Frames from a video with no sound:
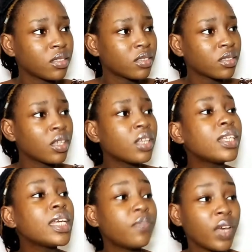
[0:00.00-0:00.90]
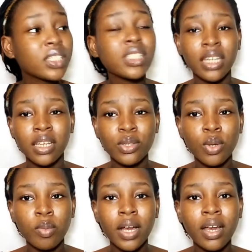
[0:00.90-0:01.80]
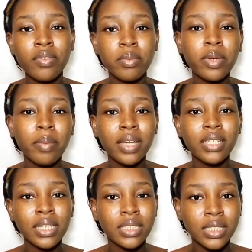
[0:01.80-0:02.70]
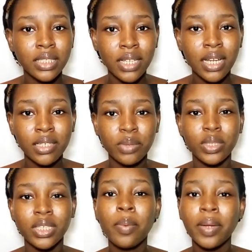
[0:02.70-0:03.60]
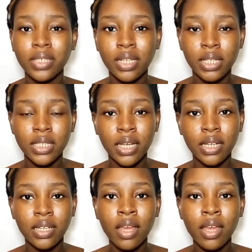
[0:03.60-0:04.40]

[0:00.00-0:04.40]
fears inside that song, but I can't remember that still, that lyric, that particular side.